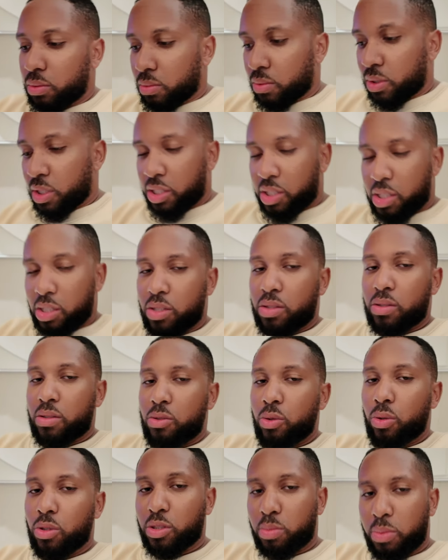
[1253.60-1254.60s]
this is
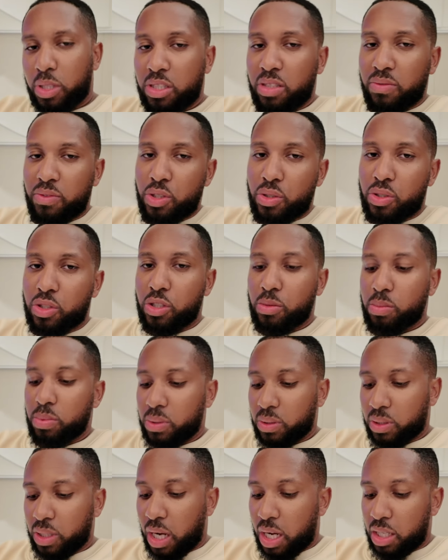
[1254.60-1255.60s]
automotive YouTube.
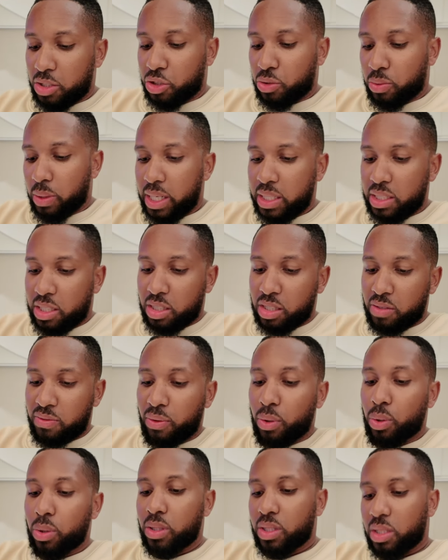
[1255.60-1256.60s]
The car's great, it's
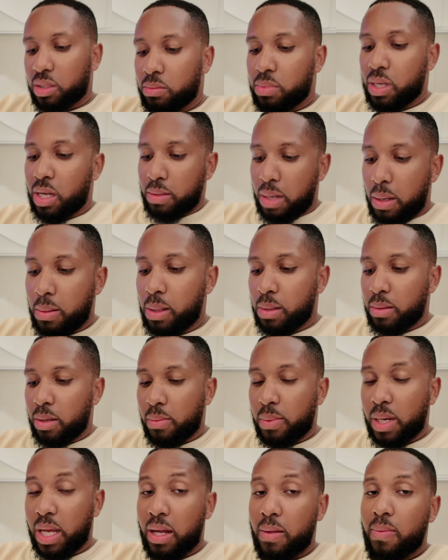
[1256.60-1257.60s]
flawed, and blah, blah, blah, blah,
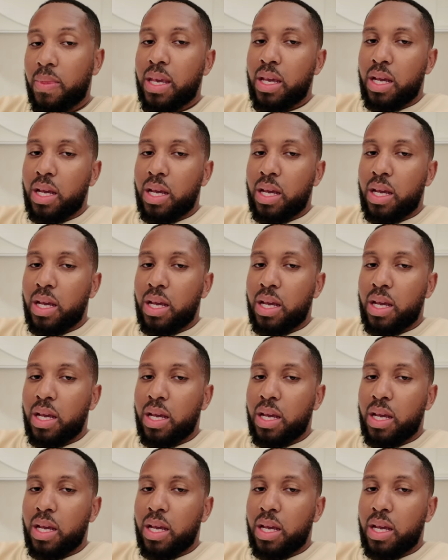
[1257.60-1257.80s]
blah.